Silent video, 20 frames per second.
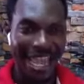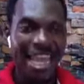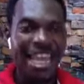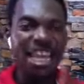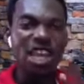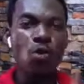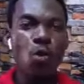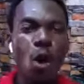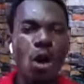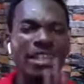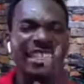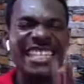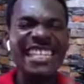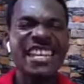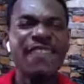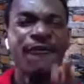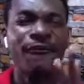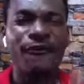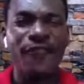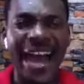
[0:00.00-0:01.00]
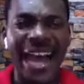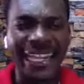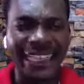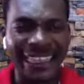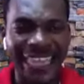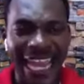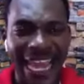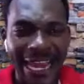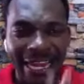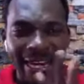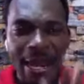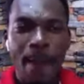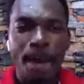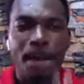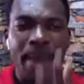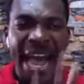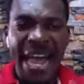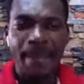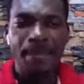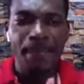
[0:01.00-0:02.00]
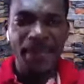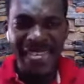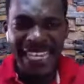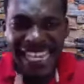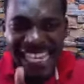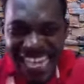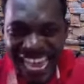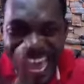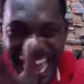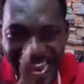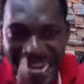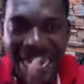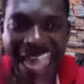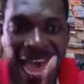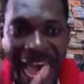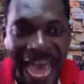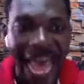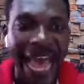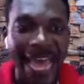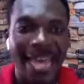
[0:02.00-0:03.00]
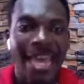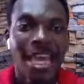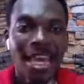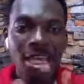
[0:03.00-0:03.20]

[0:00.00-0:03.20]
He was invited by BNI.